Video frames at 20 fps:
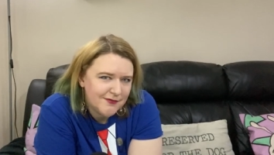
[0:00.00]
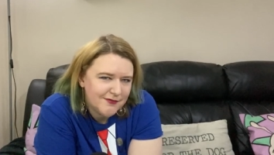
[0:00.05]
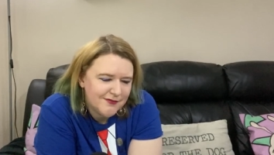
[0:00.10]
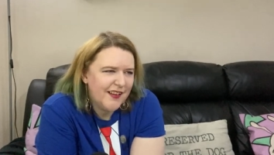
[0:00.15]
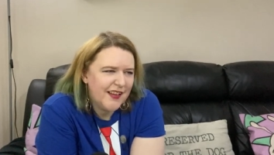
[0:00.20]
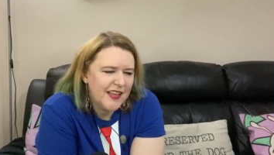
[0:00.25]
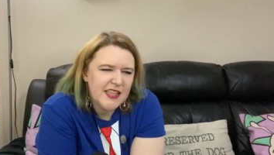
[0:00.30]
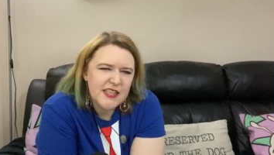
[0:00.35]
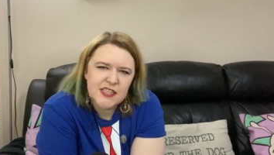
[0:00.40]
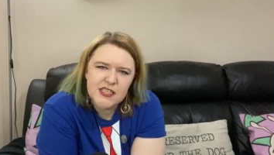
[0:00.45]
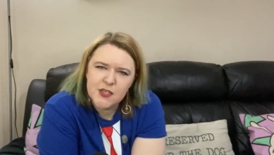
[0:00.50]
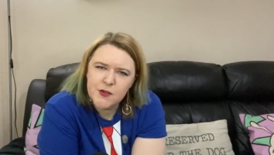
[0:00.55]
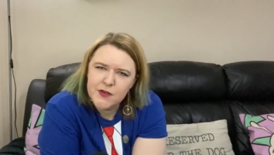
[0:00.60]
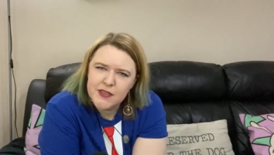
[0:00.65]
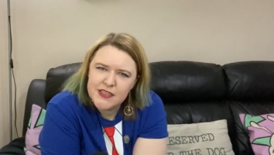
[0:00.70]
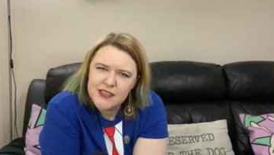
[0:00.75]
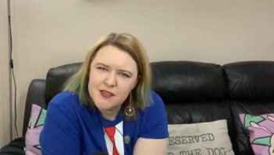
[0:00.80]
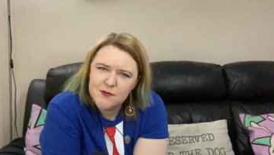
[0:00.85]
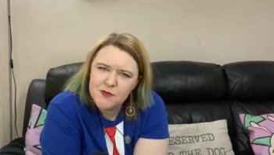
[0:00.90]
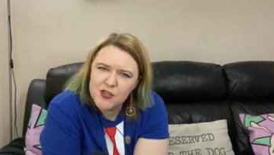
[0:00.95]
He's
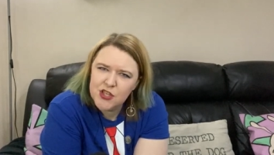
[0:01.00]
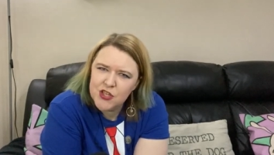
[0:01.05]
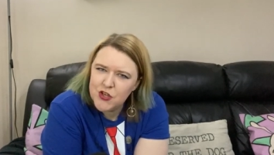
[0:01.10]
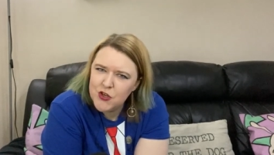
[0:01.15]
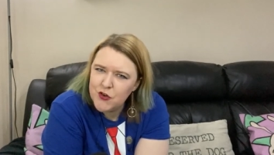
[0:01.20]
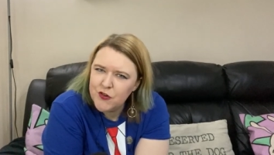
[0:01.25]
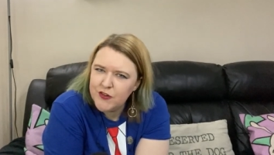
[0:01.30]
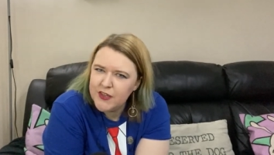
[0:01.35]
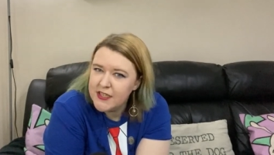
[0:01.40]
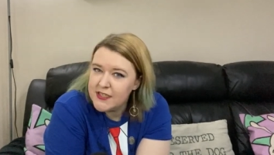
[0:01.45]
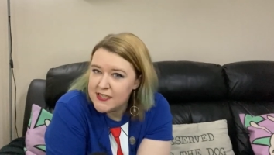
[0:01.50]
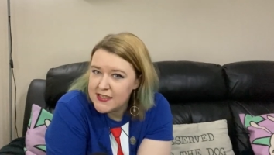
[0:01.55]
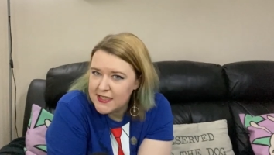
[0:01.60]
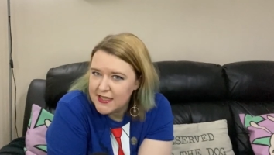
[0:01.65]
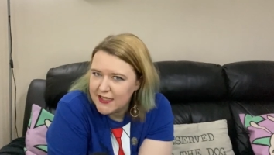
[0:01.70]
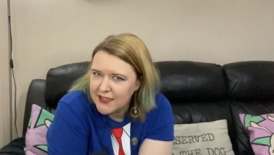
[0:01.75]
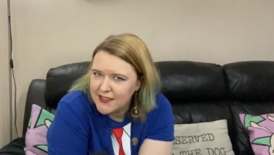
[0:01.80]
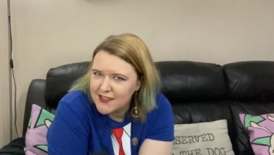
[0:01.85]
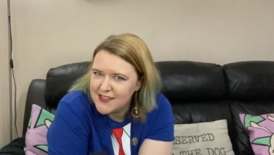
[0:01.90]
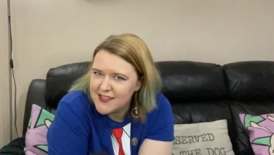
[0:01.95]
doing some curious
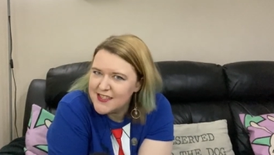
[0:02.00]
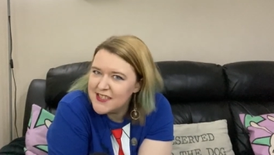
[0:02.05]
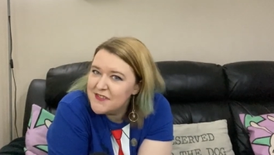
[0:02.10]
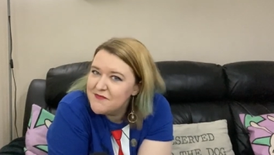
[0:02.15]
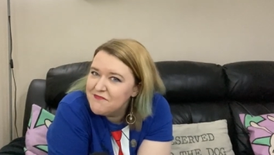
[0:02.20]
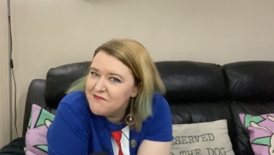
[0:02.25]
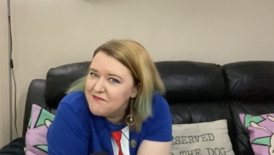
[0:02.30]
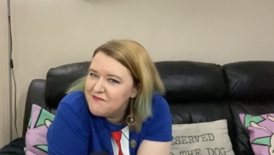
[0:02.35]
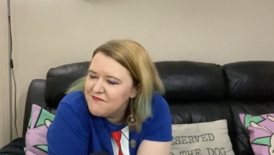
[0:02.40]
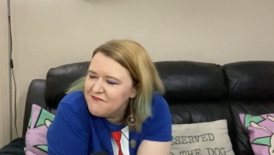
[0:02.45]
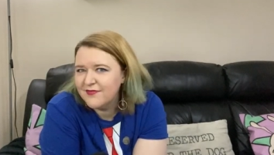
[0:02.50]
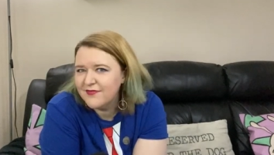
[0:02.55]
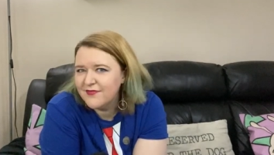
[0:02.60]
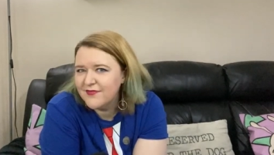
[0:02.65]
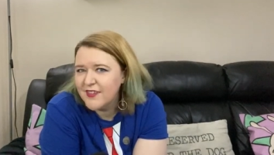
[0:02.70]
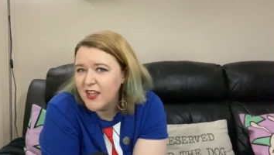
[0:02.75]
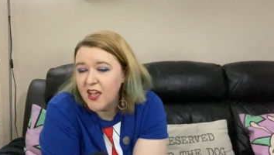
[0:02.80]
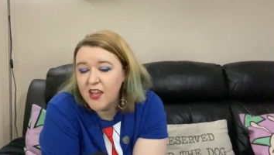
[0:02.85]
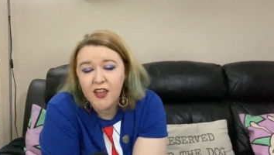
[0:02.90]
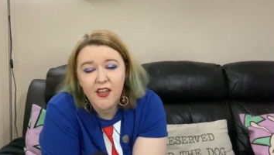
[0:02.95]
things.
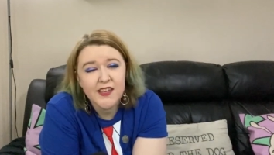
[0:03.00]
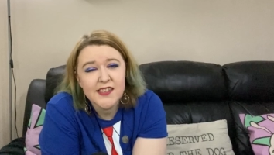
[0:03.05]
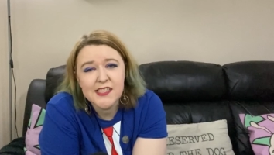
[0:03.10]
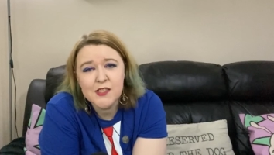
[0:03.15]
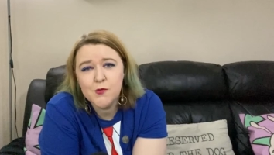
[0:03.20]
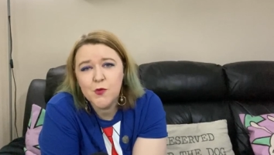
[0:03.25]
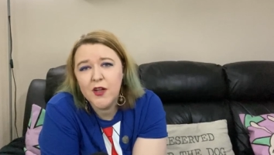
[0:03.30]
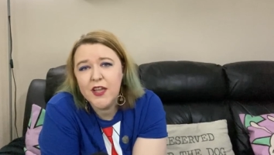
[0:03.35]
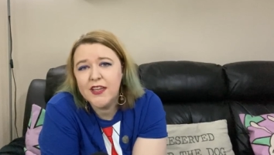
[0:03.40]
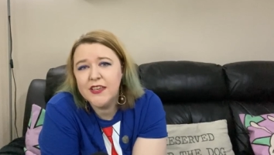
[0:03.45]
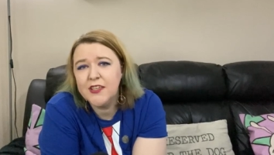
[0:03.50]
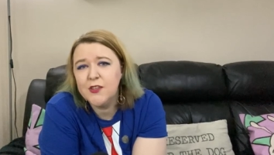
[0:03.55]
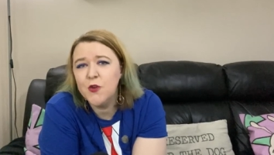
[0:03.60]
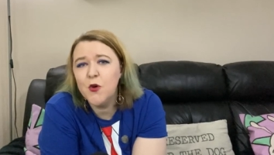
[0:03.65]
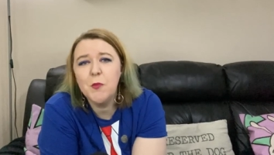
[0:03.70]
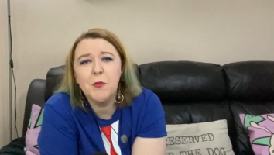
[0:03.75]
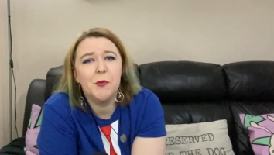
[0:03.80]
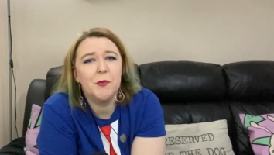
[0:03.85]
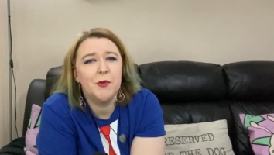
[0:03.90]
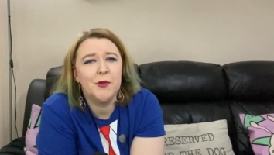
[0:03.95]
And I did what any
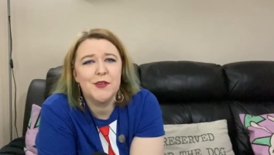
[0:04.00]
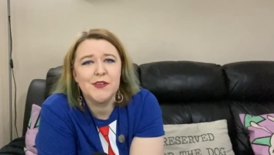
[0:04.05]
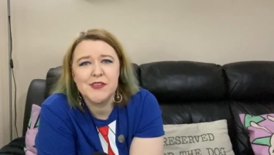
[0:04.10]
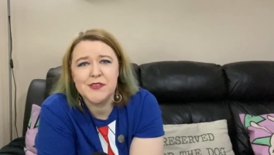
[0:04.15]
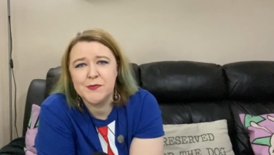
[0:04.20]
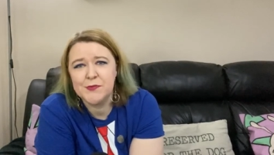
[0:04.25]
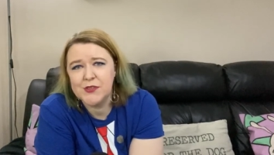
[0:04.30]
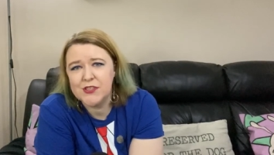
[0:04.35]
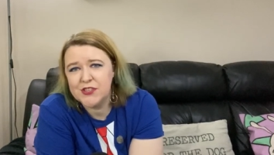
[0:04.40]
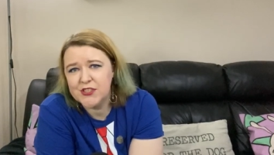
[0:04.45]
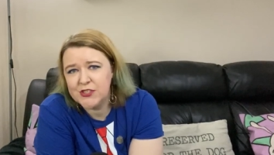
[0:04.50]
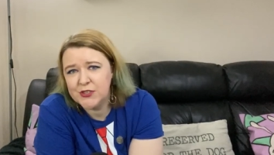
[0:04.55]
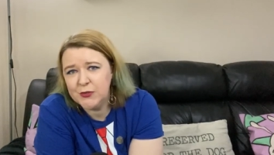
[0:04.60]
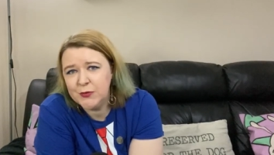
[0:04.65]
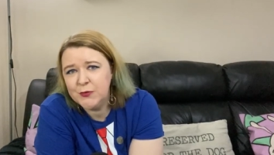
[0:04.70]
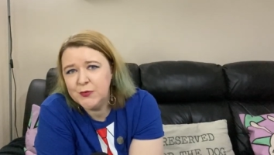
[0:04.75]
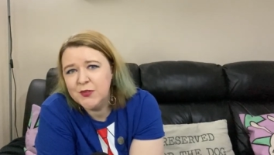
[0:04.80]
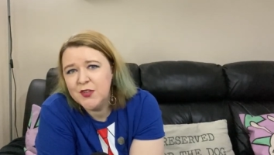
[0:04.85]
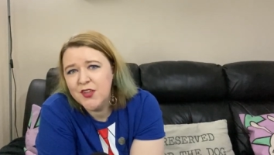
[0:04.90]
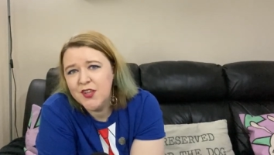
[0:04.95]
normal person would
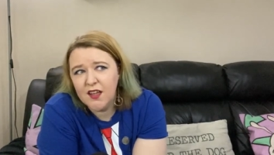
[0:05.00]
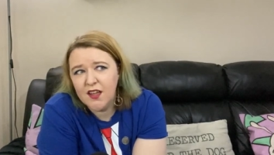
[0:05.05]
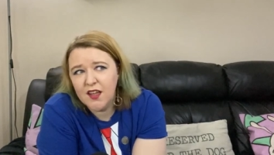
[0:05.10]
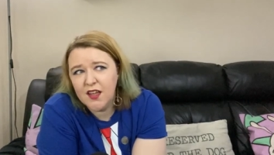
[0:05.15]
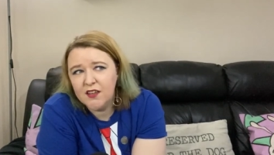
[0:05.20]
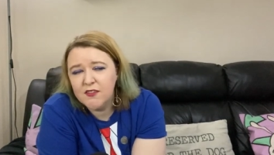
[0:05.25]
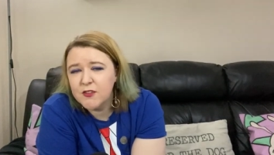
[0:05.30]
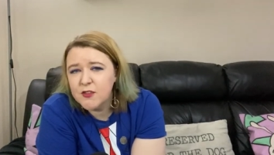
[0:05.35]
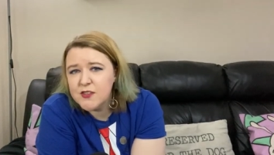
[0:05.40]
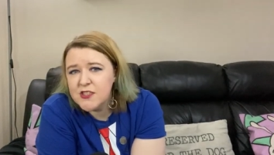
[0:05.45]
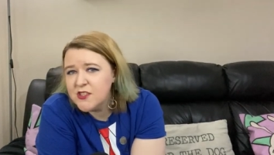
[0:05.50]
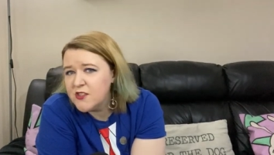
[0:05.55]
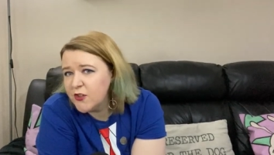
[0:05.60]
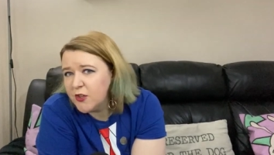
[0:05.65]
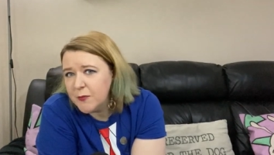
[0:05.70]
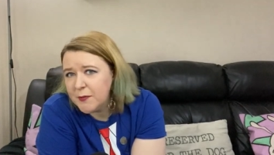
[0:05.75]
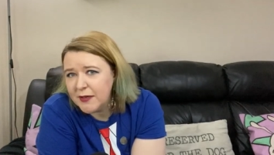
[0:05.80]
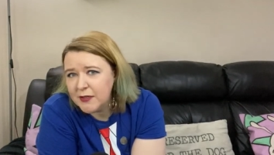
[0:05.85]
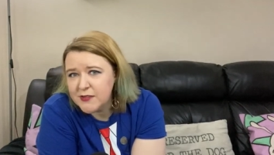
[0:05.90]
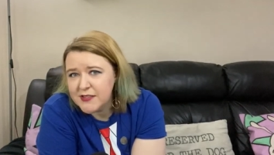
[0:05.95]
do. I wrote a song
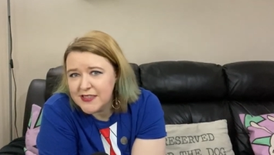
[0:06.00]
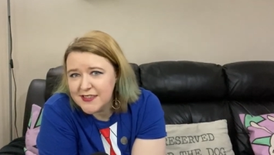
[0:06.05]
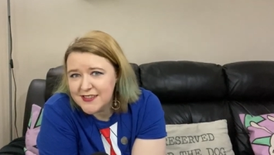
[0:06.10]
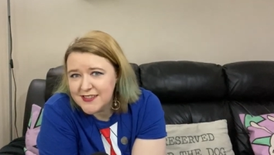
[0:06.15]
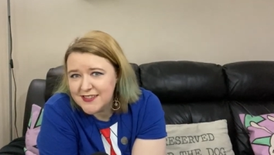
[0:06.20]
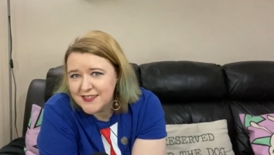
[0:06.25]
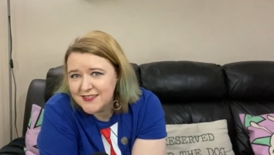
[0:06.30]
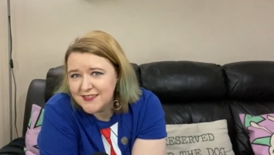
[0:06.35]
about it.